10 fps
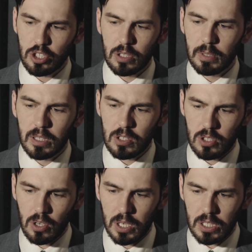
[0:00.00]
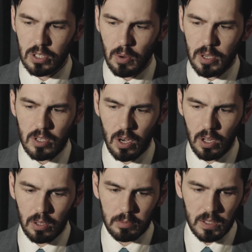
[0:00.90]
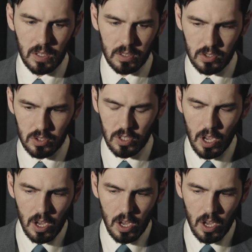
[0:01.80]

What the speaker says: should be concerning to us all because